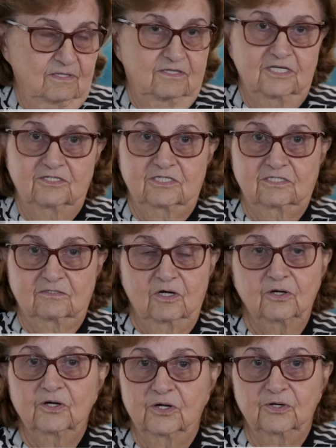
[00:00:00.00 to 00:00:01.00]
this
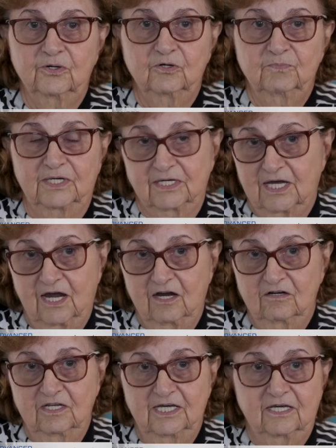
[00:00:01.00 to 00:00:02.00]
herb and
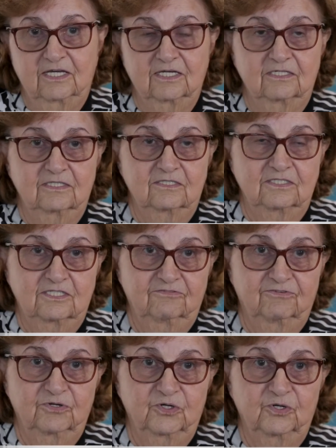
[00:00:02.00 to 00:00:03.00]
garlic and
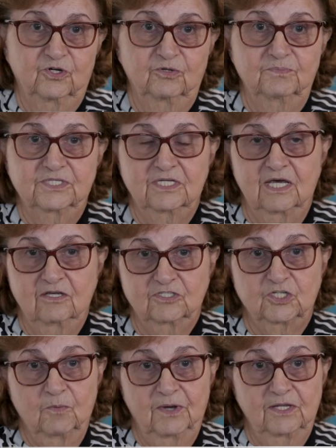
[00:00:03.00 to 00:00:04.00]
different herbs
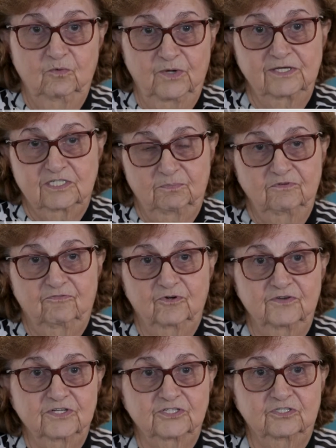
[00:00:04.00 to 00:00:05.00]
so many weeks
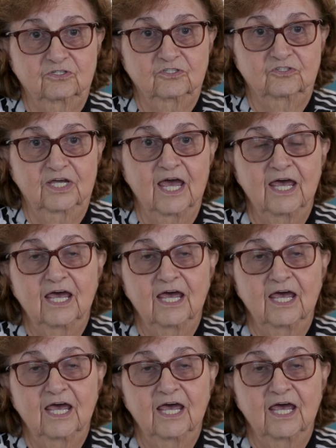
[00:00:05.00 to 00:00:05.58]
before the surgery.